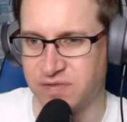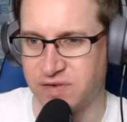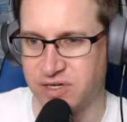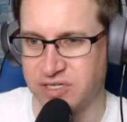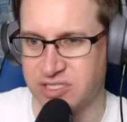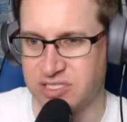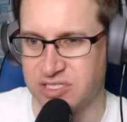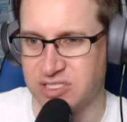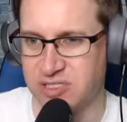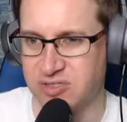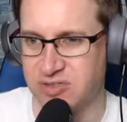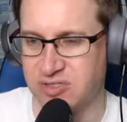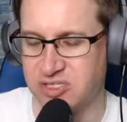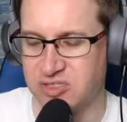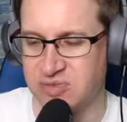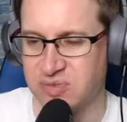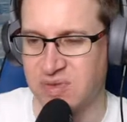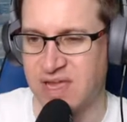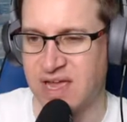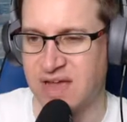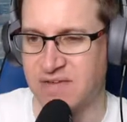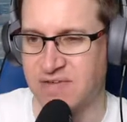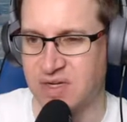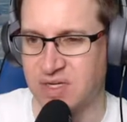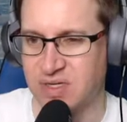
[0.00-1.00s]
us, too, because
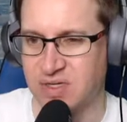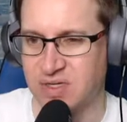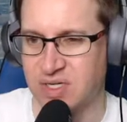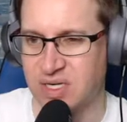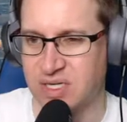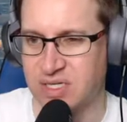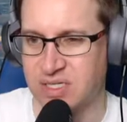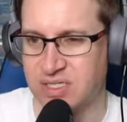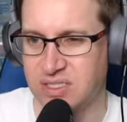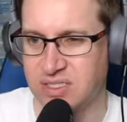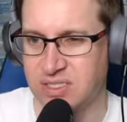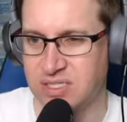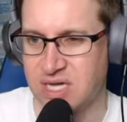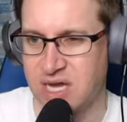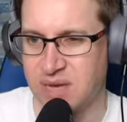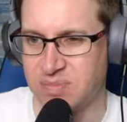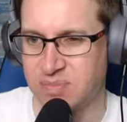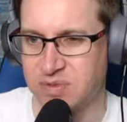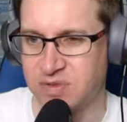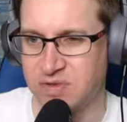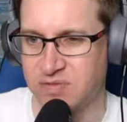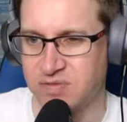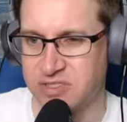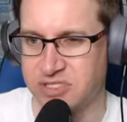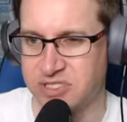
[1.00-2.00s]
we have a
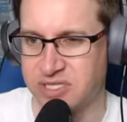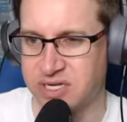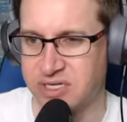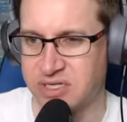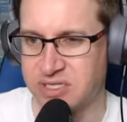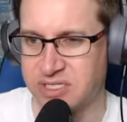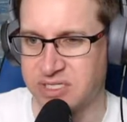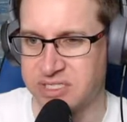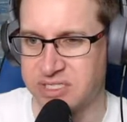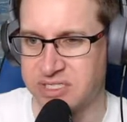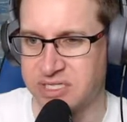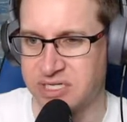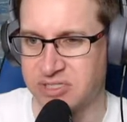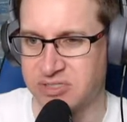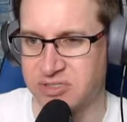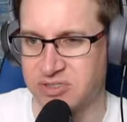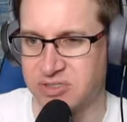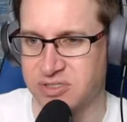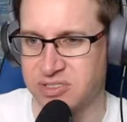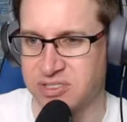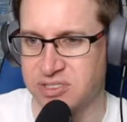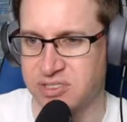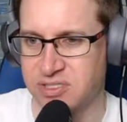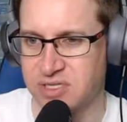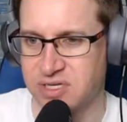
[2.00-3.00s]
couple of recycling
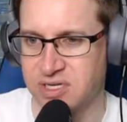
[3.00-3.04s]
centers.